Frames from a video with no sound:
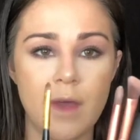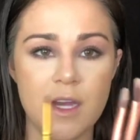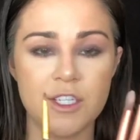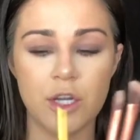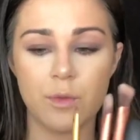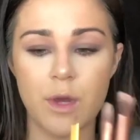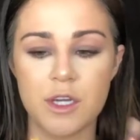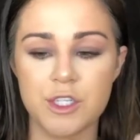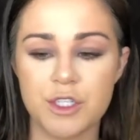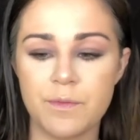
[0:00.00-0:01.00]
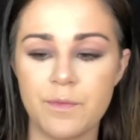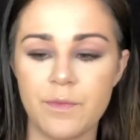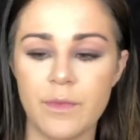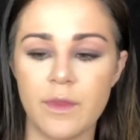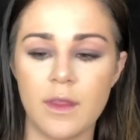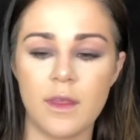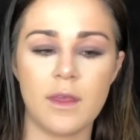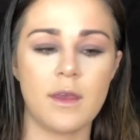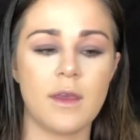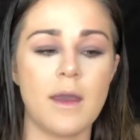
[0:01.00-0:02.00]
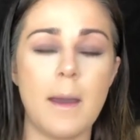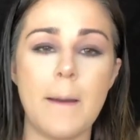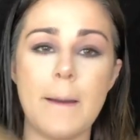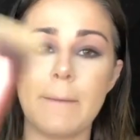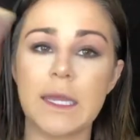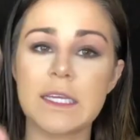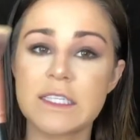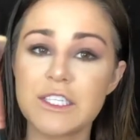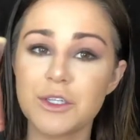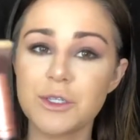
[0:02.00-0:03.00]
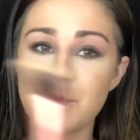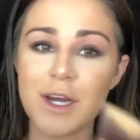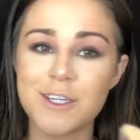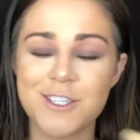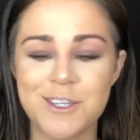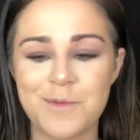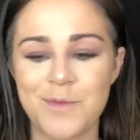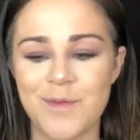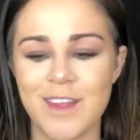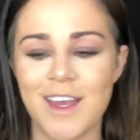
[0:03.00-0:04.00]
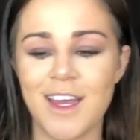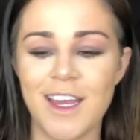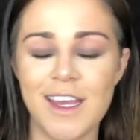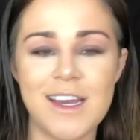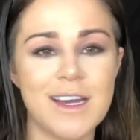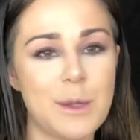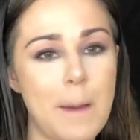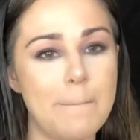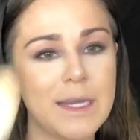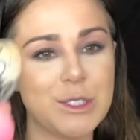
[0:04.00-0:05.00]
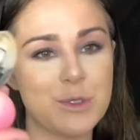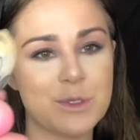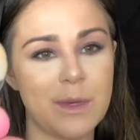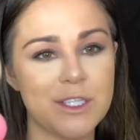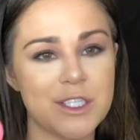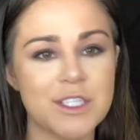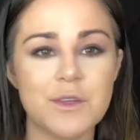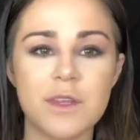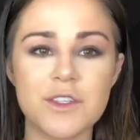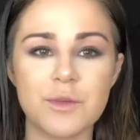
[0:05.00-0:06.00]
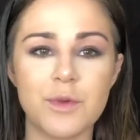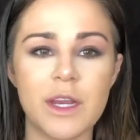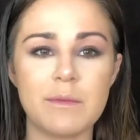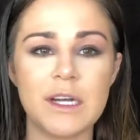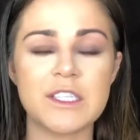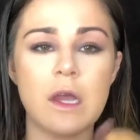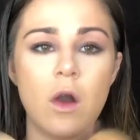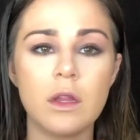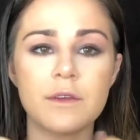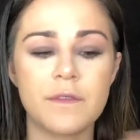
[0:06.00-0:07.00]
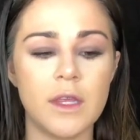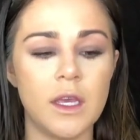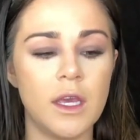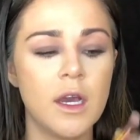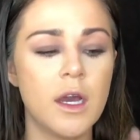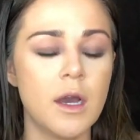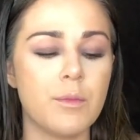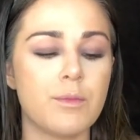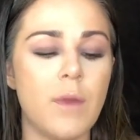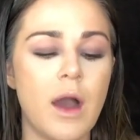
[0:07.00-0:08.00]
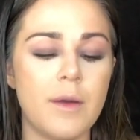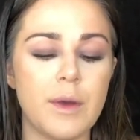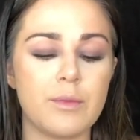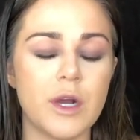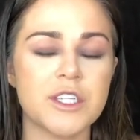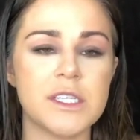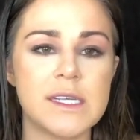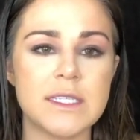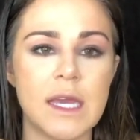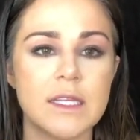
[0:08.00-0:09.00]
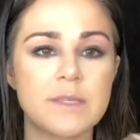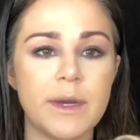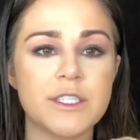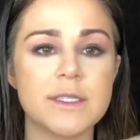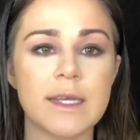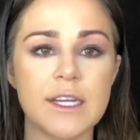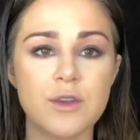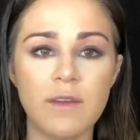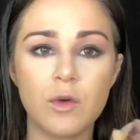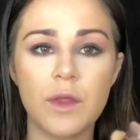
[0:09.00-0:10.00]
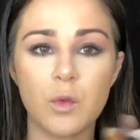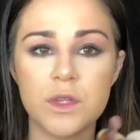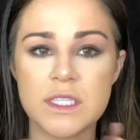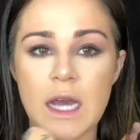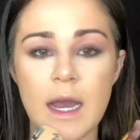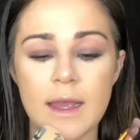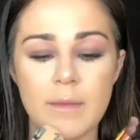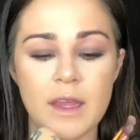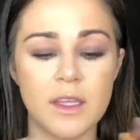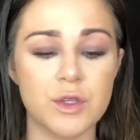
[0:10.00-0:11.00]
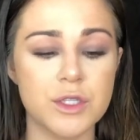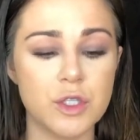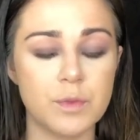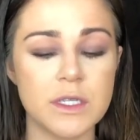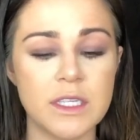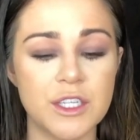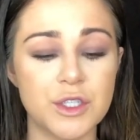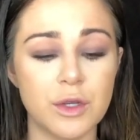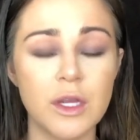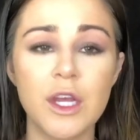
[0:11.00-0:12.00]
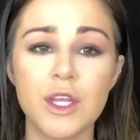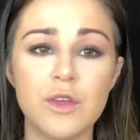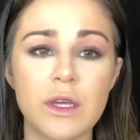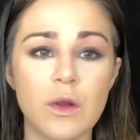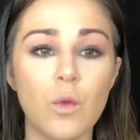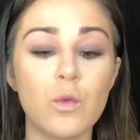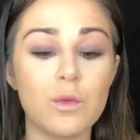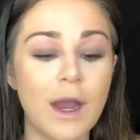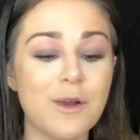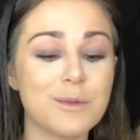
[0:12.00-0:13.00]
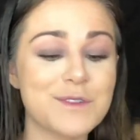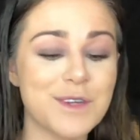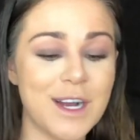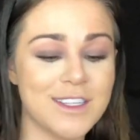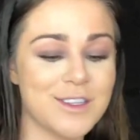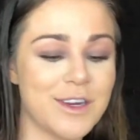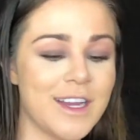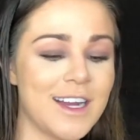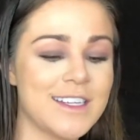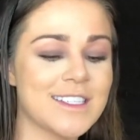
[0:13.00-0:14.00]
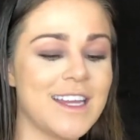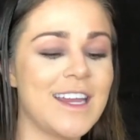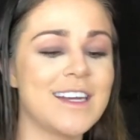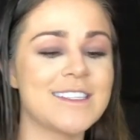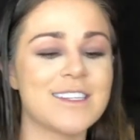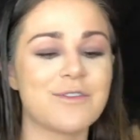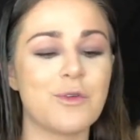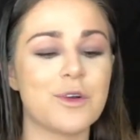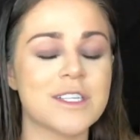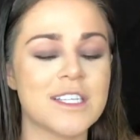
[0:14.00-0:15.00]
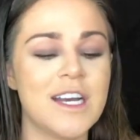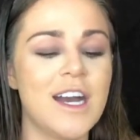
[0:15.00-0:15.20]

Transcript: eyeshadow brush, my concealer brush, and my 2 sponges. So these are pretty much all of the brushes and sponges that I travel with all the time. I think they're super essential. You can, oh, I almost forgot, sorry guys. And of course,